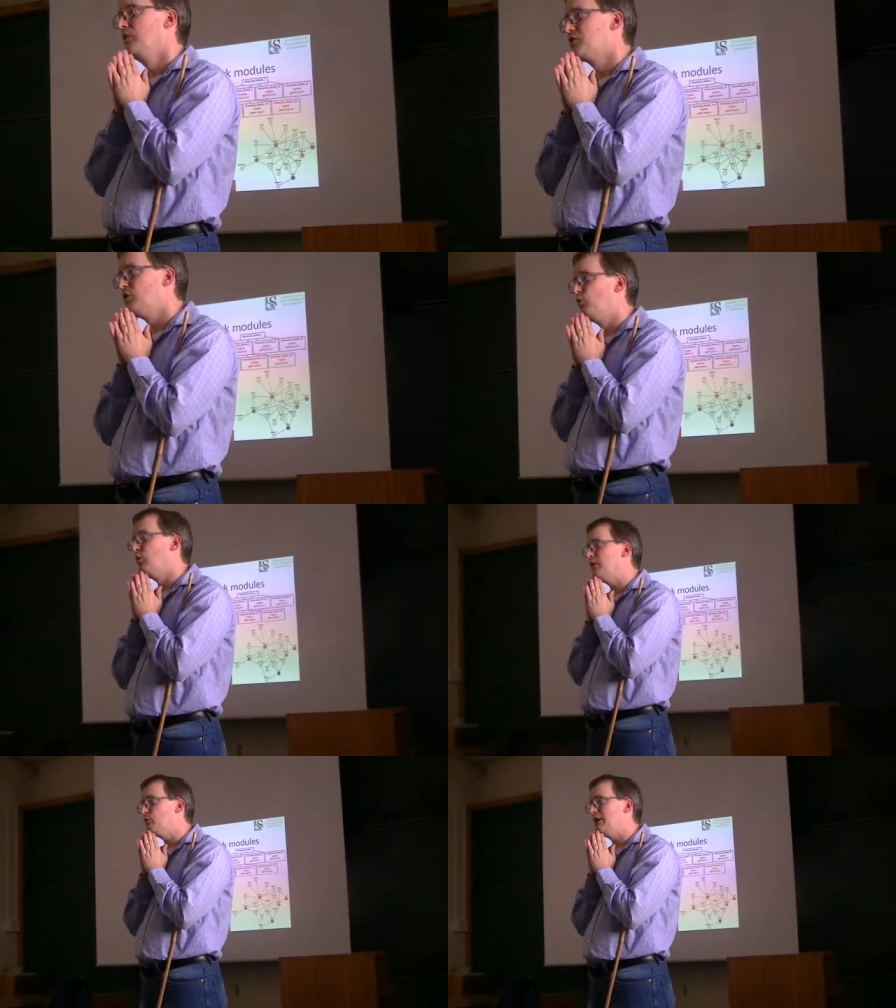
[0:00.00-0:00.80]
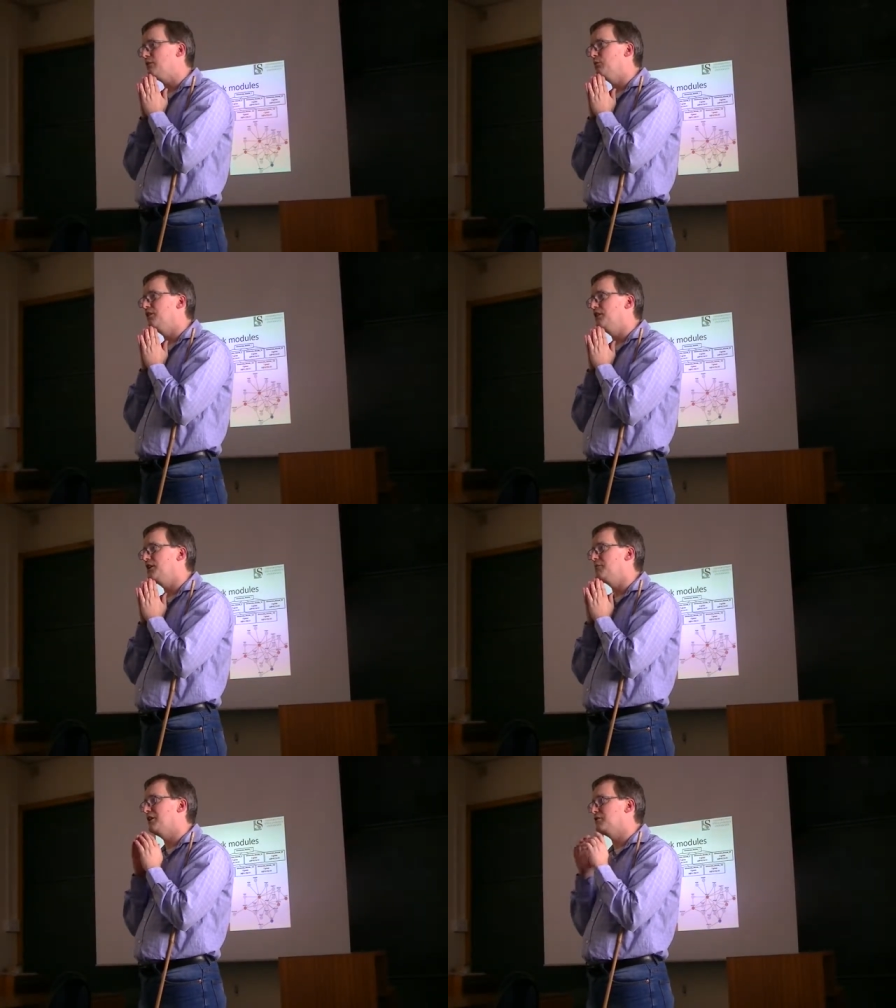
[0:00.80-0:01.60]
So one way that we think
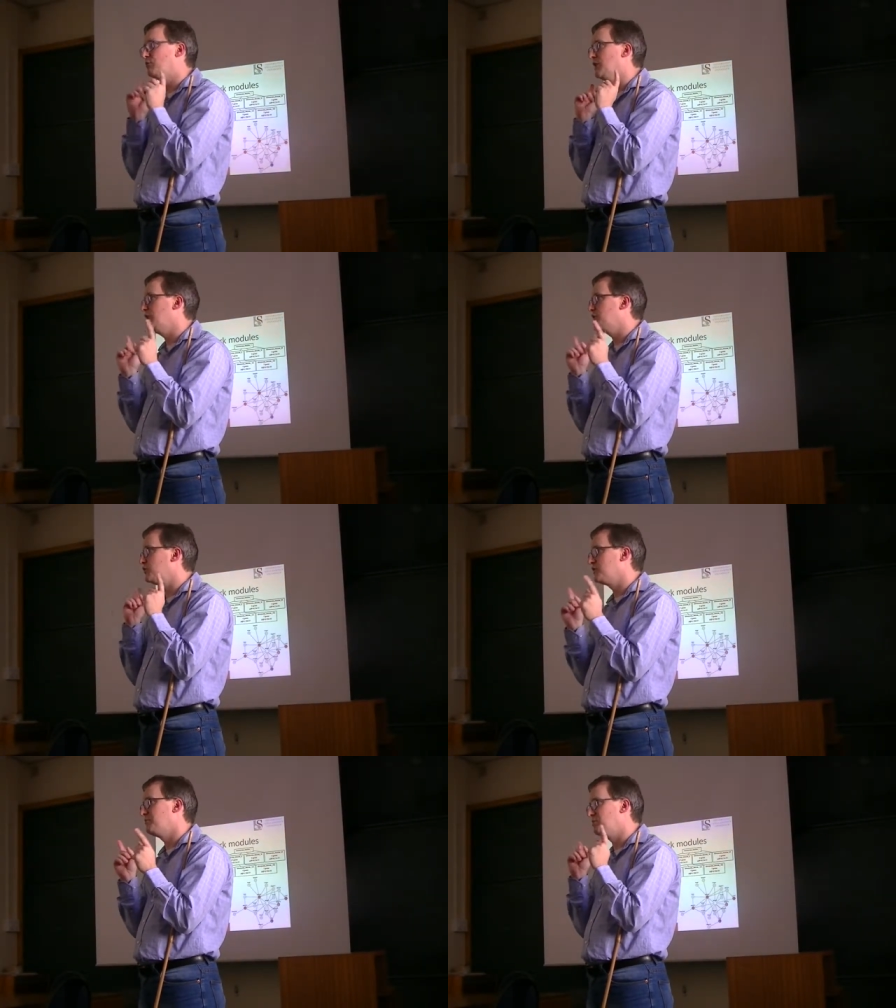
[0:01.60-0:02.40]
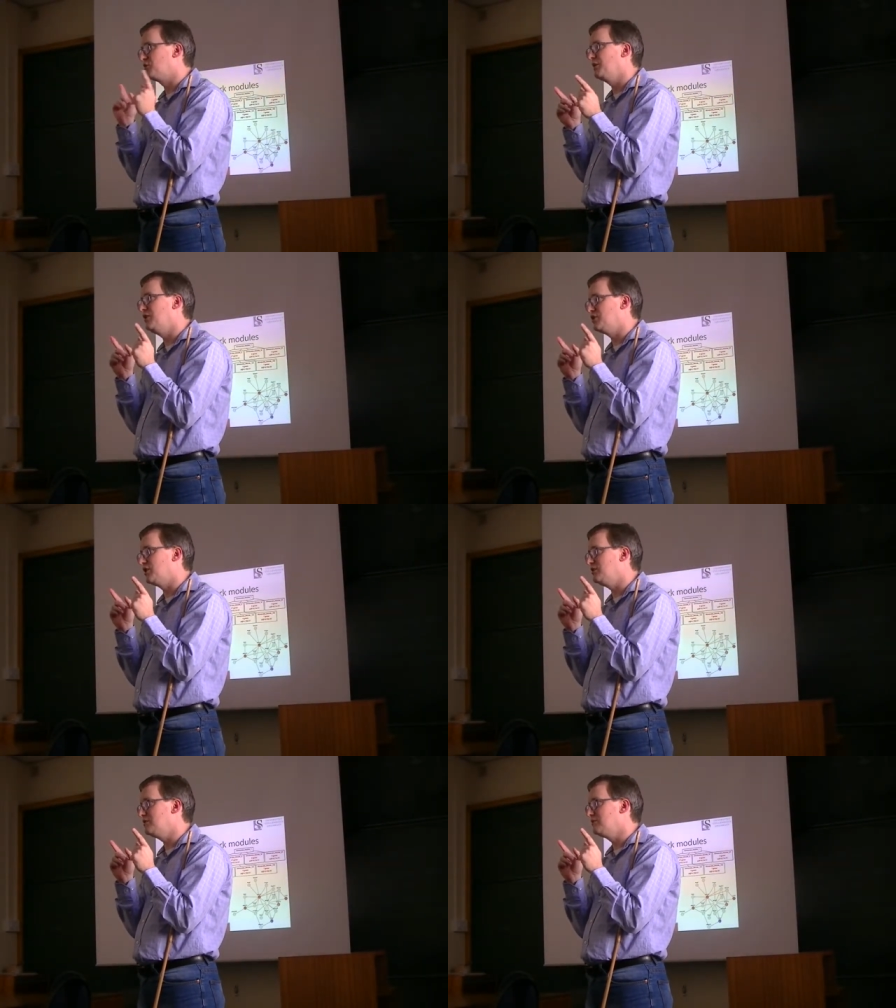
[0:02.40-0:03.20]
about the relationship between
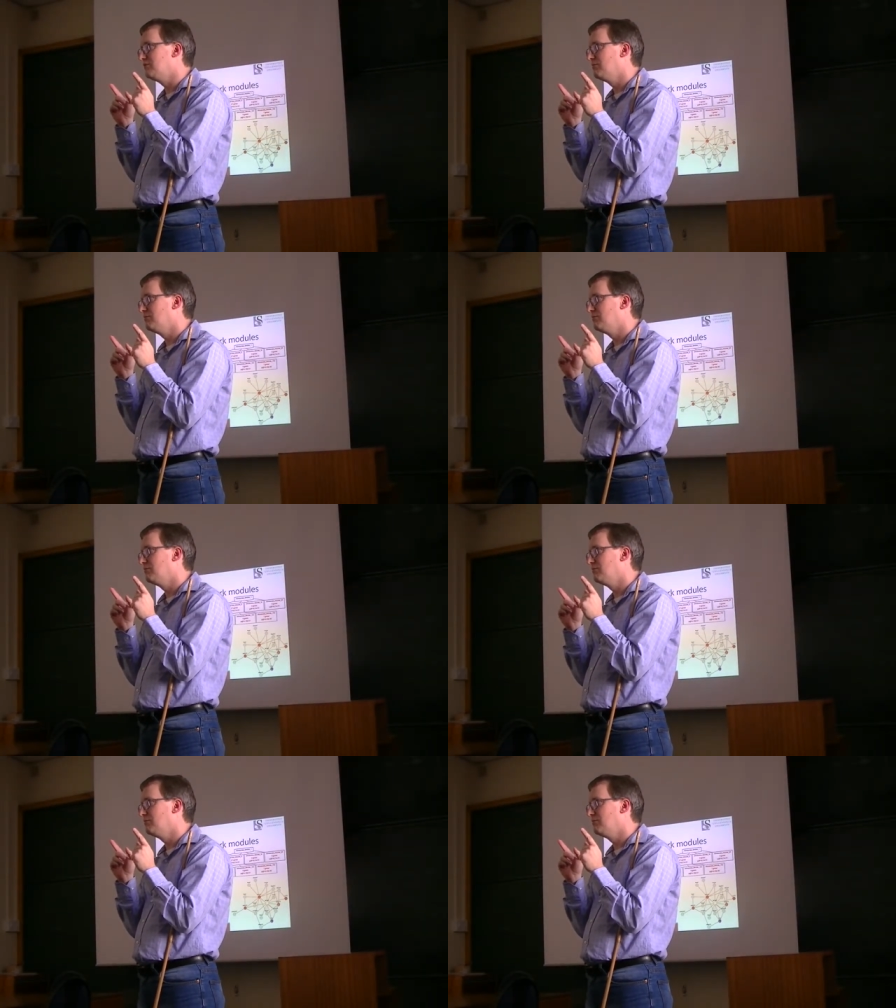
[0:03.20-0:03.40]
genes